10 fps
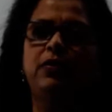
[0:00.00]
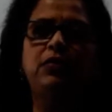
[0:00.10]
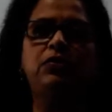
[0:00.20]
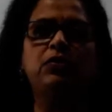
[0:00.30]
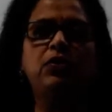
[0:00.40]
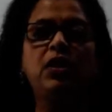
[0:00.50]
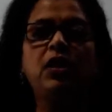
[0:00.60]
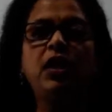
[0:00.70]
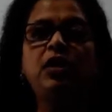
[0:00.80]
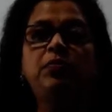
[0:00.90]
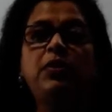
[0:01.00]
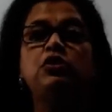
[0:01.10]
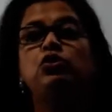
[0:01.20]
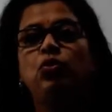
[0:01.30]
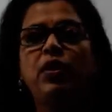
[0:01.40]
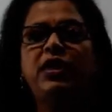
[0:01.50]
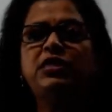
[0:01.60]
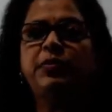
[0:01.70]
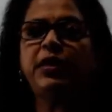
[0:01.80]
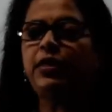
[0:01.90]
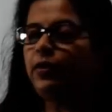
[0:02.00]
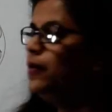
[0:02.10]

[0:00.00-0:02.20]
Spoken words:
This is called the 9 plus 2 arrangement.